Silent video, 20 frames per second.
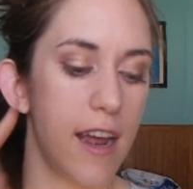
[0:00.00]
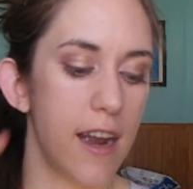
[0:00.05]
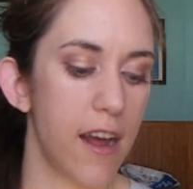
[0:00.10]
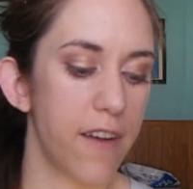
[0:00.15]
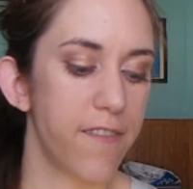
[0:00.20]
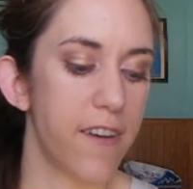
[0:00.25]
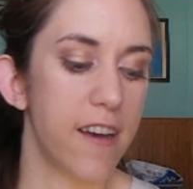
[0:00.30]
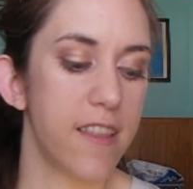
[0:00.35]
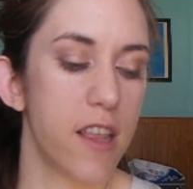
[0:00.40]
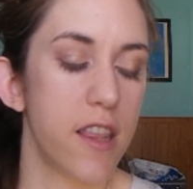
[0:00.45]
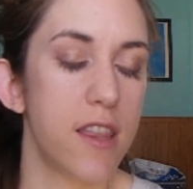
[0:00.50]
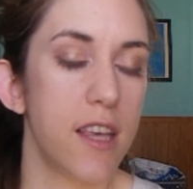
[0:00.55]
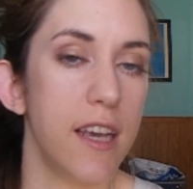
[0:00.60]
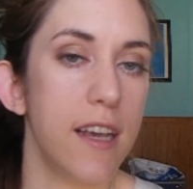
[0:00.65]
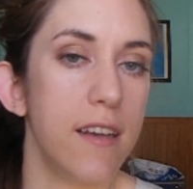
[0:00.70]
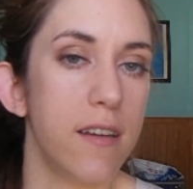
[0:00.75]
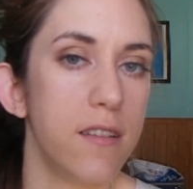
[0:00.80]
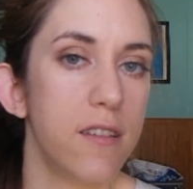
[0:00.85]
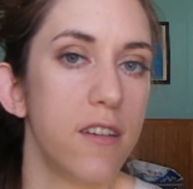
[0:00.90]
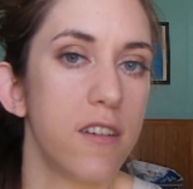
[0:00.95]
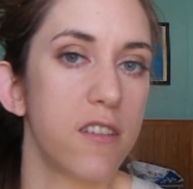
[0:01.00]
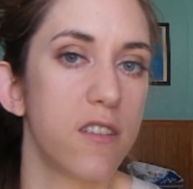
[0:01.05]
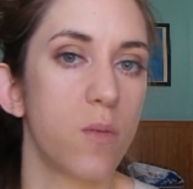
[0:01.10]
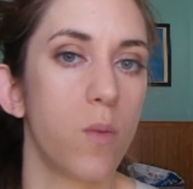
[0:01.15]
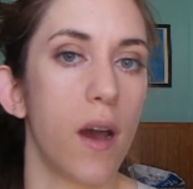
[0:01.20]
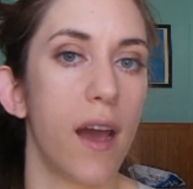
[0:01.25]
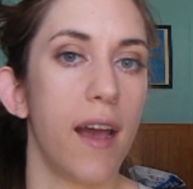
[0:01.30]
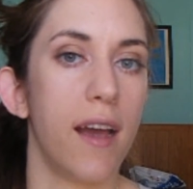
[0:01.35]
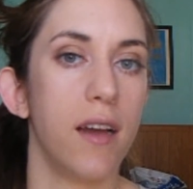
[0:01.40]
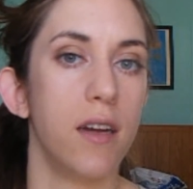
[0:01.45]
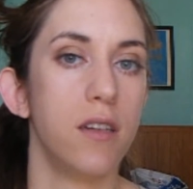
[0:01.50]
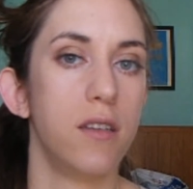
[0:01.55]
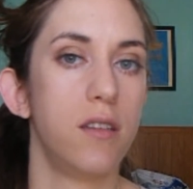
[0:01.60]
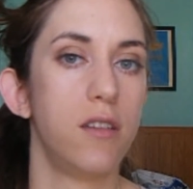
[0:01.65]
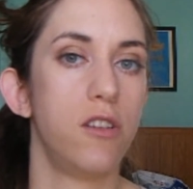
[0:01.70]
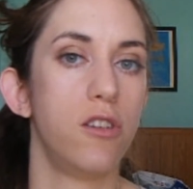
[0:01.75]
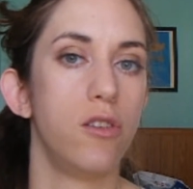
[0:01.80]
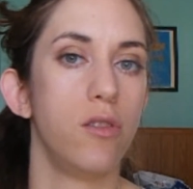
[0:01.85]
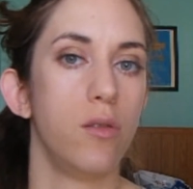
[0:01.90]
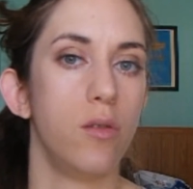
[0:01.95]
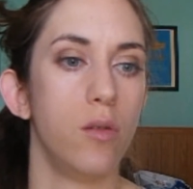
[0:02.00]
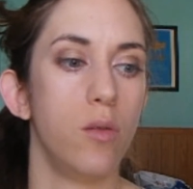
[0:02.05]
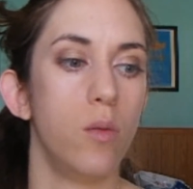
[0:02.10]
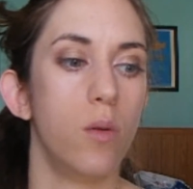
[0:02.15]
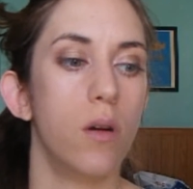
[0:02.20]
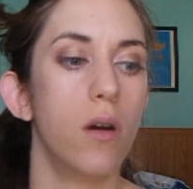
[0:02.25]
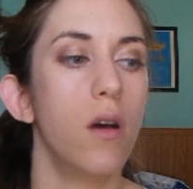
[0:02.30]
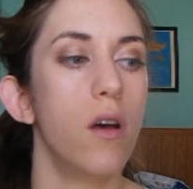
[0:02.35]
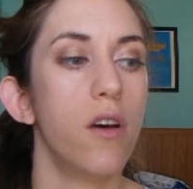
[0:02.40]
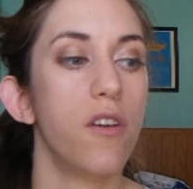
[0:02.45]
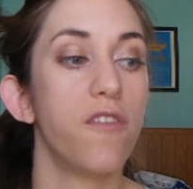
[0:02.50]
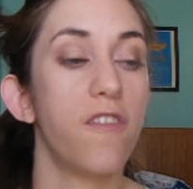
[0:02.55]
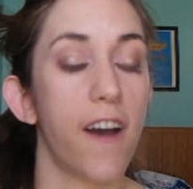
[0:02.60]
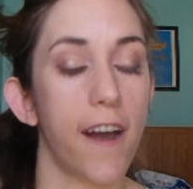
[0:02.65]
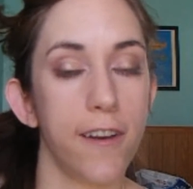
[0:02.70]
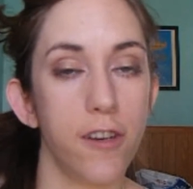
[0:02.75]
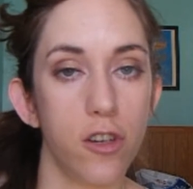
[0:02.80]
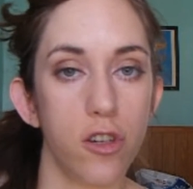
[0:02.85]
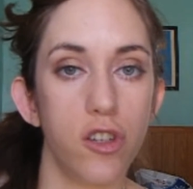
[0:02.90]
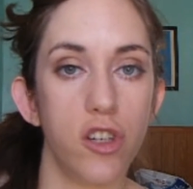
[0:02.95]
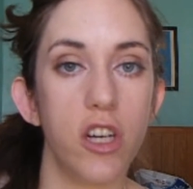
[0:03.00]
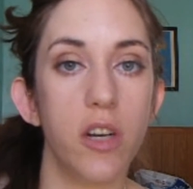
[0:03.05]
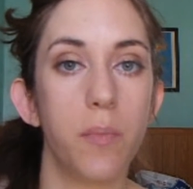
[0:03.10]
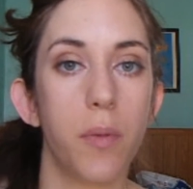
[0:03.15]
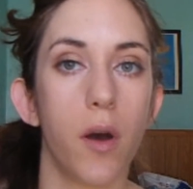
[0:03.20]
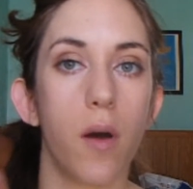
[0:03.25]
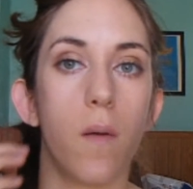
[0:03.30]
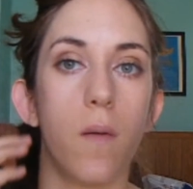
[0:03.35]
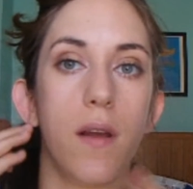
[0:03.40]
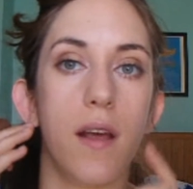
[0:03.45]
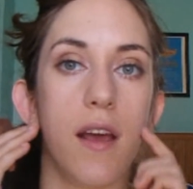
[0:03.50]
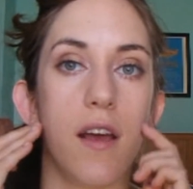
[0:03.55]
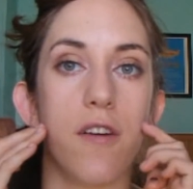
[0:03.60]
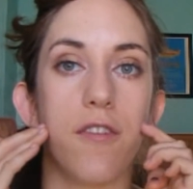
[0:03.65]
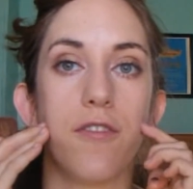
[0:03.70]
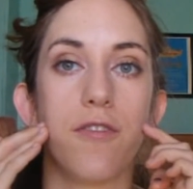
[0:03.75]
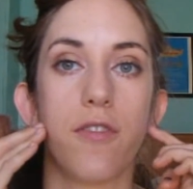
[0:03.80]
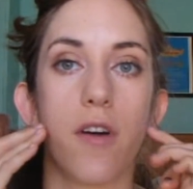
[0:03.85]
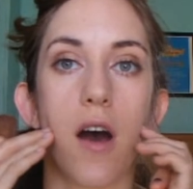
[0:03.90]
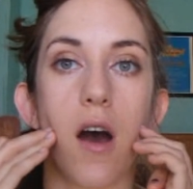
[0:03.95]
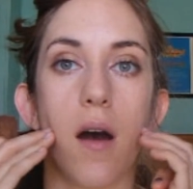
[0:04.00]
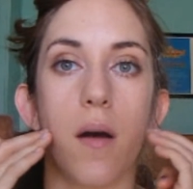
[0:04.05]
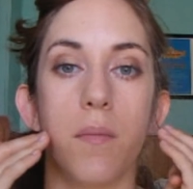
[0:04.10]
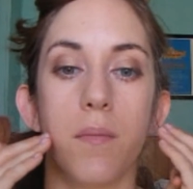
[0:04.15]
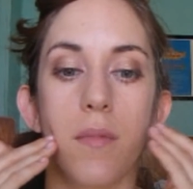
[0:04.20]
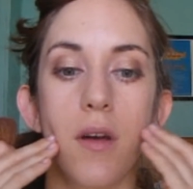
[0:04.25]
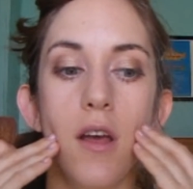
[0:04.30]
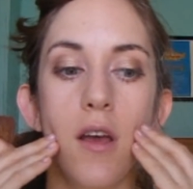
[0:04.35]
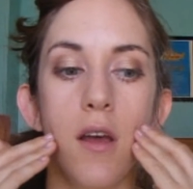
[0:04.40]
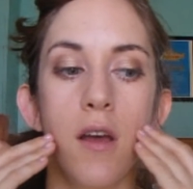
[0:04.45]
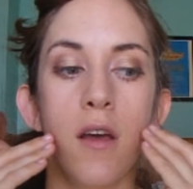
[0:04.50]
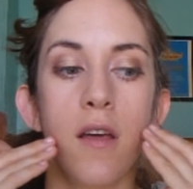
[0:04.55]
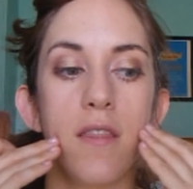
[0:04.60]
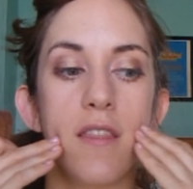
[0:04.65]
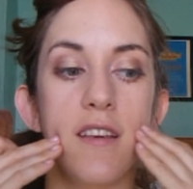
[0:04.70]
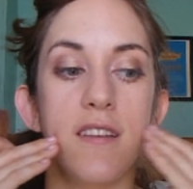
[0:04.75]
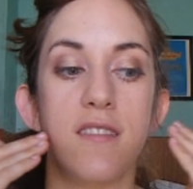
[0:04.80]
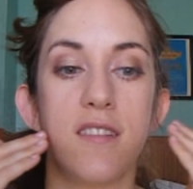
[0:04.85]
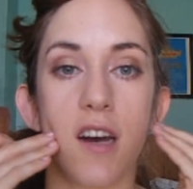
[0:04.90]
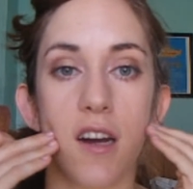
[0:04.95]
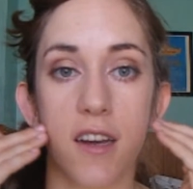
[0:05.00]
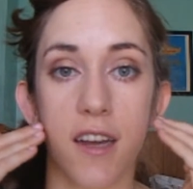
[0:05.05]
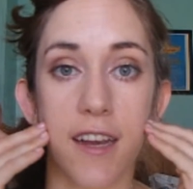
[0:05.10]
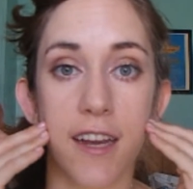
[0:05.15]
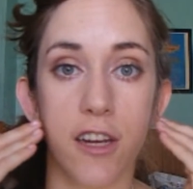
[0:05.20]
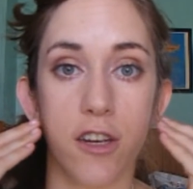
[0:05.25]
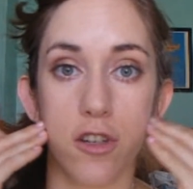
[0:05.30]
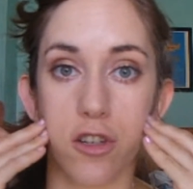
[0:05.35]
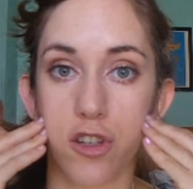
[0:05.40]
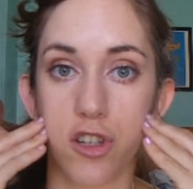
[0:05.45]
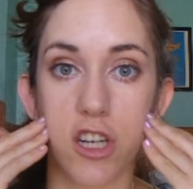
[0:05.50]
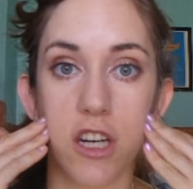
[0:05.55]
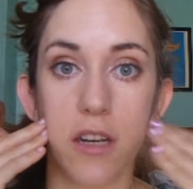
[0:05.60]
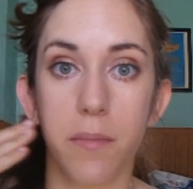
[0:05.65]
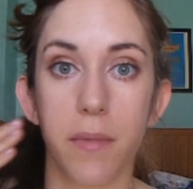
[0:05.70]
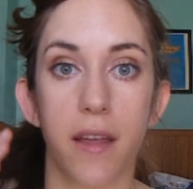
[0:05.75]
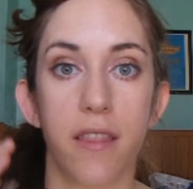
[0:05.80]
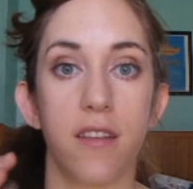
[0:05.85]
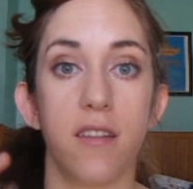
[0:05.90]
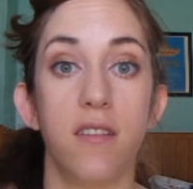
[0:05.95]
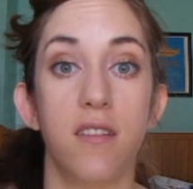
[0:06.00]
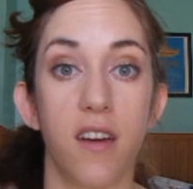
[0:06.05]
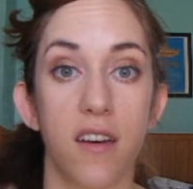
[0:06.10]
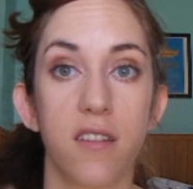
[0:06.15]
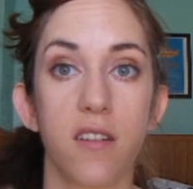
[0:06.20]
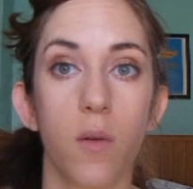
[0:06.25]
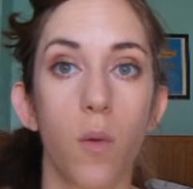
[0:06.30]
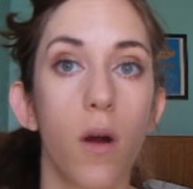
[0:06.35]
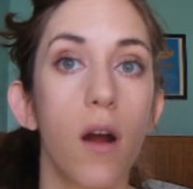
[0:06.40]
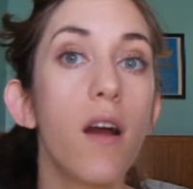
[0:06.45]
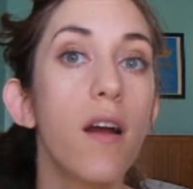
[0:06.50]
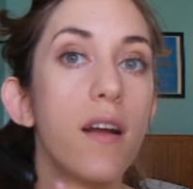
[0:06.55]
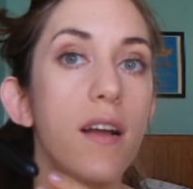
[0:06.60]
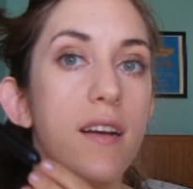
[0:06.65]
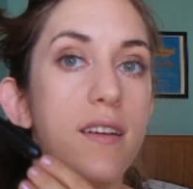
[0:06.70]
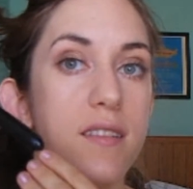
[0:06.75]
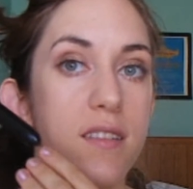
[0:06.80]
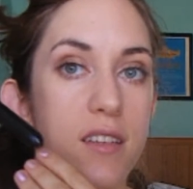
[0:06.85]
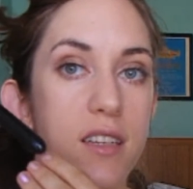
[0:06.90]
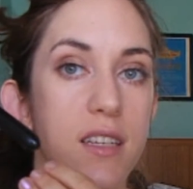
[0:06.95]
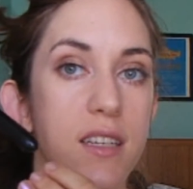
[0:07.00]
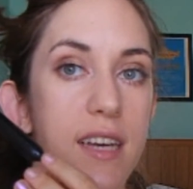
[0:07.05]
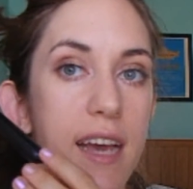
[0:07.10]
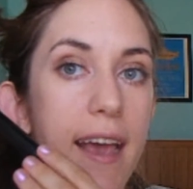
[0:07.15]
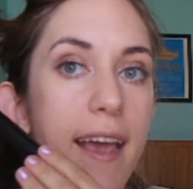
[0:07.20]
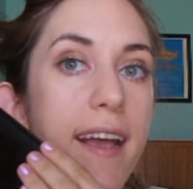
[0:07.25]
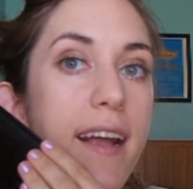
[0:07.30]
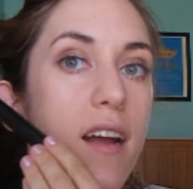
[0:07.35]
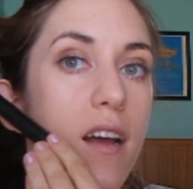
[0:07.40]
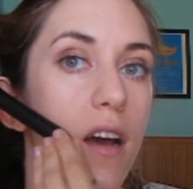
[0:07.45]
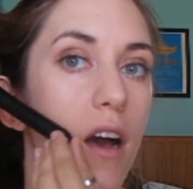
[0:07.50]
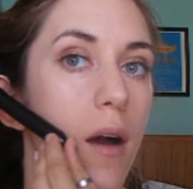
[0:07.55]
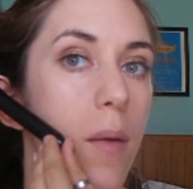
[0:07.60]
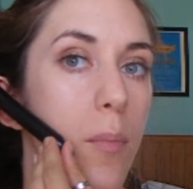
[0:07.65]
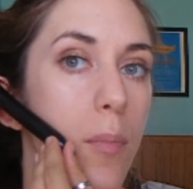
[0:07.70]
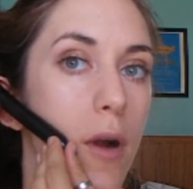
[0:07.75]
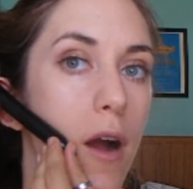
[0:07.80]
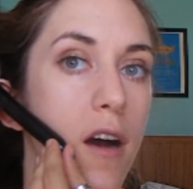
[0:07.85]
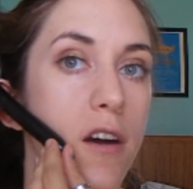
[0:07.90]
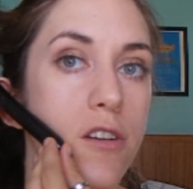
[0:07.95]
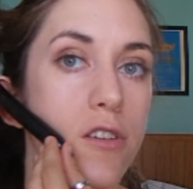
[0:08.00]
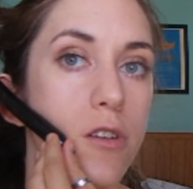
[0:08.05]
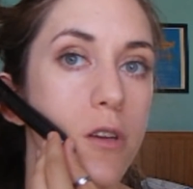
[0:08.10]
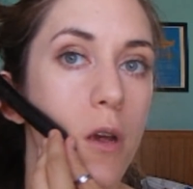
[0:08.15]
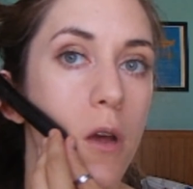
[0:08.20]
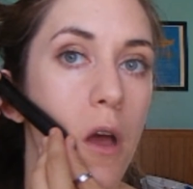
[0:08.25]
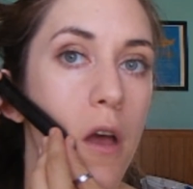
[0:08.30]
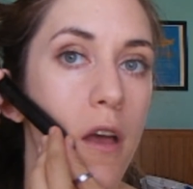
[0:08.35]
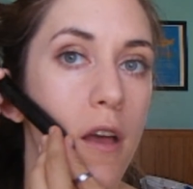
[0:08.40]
And I find that the easiest way to find your cheekbone if the sucking in your cheek method doesn't work is to take a brush